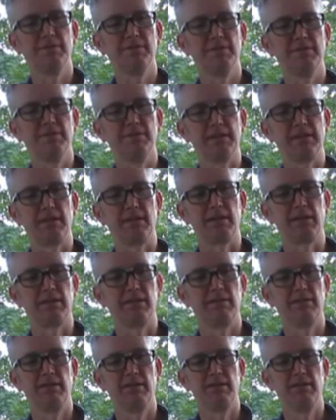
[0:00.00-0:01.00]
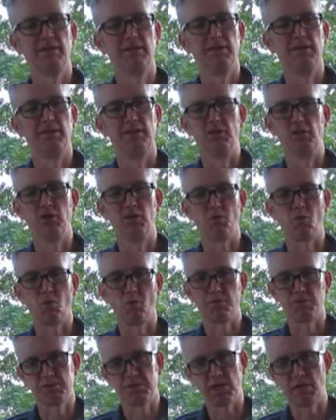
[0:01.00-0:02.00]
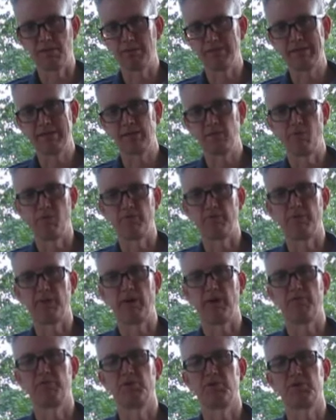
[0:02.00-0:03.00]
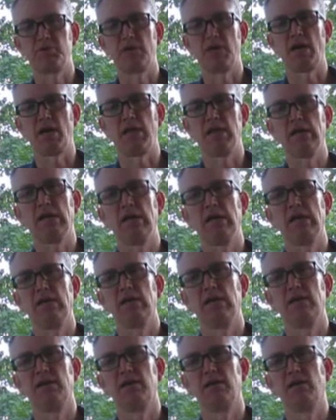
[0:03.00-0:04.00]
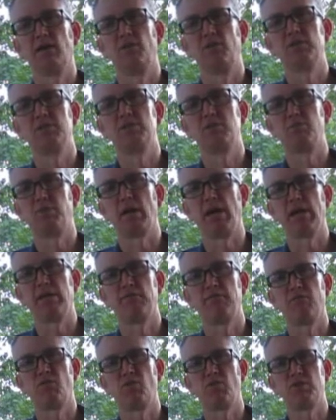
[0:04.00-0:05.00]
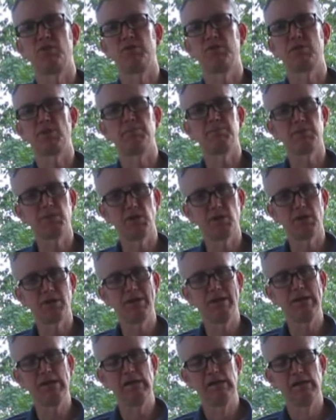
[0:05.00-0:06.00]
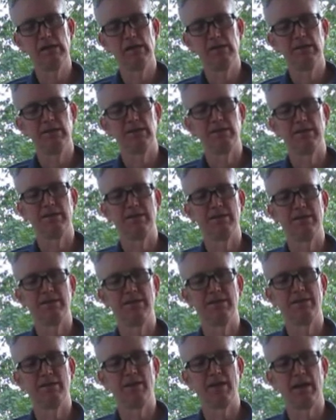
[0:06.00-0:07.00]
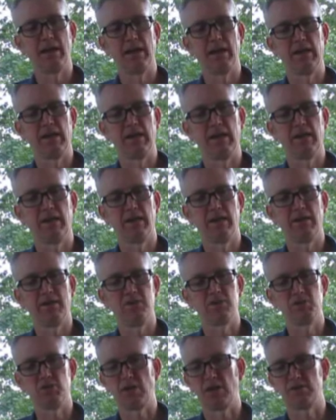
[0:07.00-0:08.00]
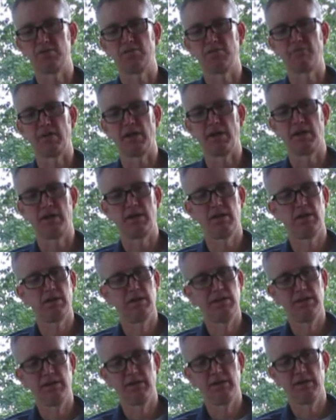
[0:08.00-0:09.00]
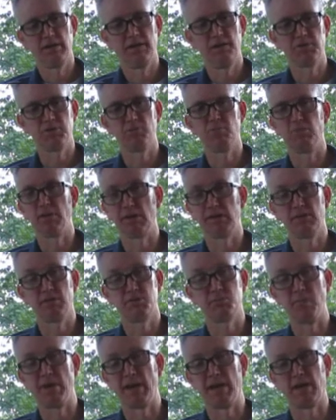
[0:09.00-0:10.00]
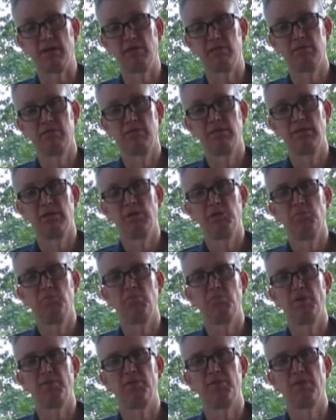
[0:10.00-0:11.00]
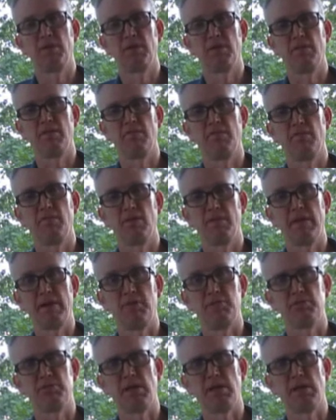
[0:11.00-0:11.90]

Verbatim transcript: Lincoln knew the war was coming, didn't want to fire the first shot, resupplied Fort Sumter, and shots were fired. It was a bloodless battle, but and that was